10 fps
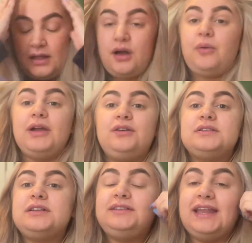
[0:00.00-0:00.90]
Oh, I
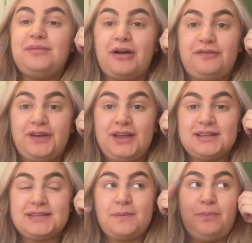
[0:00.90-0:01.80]
also did my
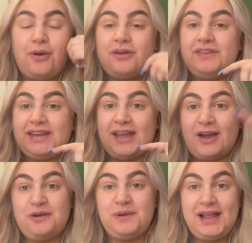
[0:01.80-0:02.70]
first book
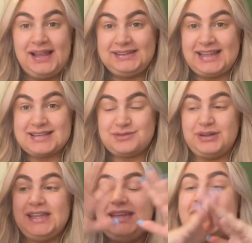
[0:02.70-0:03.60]
video last
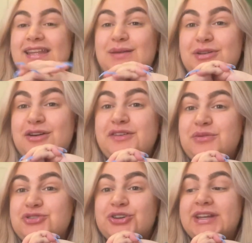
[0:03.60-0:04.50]
week. Let me know if you
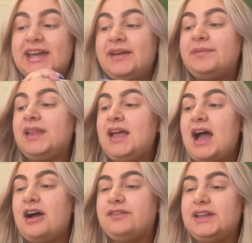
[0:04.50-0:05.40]
enjoyed it.
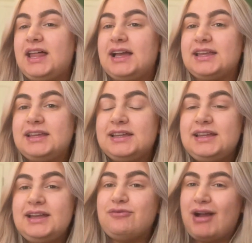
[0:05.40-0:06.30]
I feel like
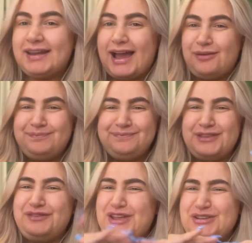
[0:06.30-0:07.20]
right now
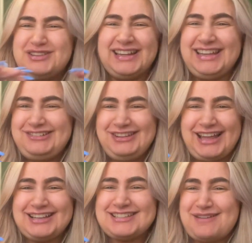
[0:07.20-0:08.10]
the views are literally
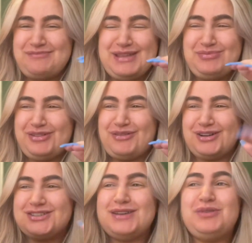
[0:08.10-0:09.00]
like 10 people have
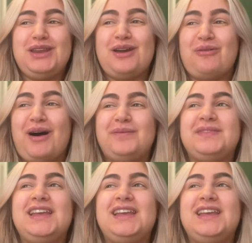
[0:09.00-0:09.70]
watched it, but you know what?